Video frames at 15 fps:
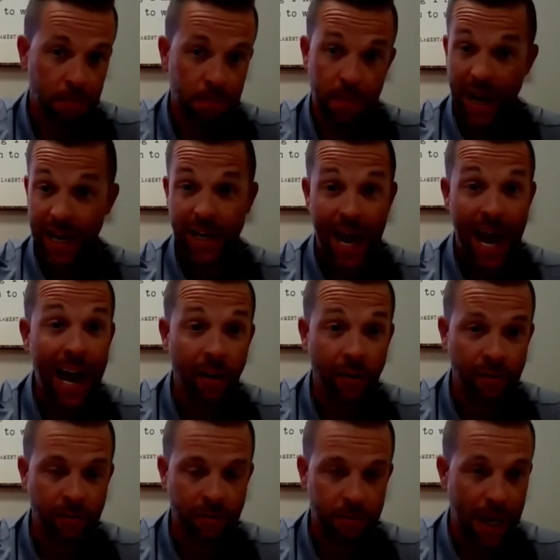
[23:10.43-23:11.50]
pay
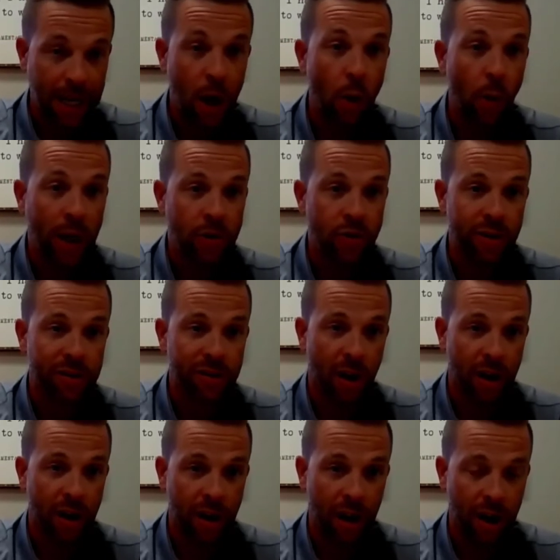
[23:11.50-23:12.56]
no interest
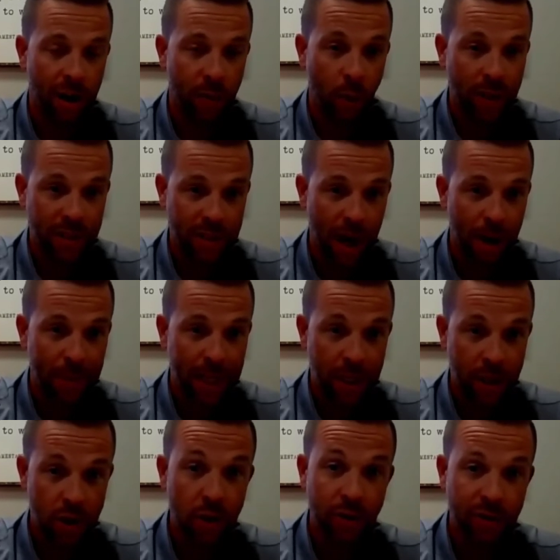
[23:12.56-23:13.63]
on what's not
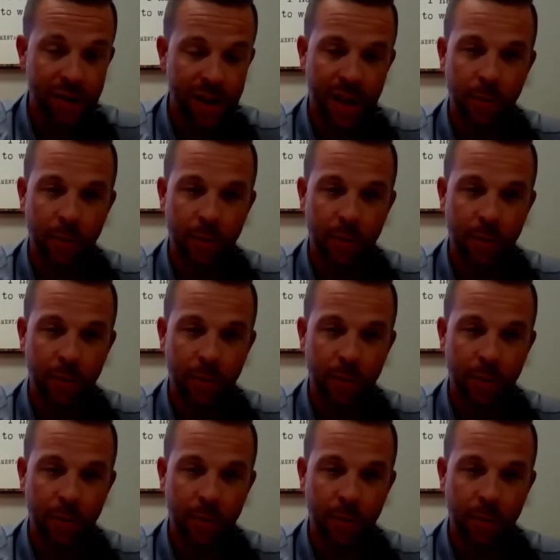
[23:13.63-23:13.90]
being used.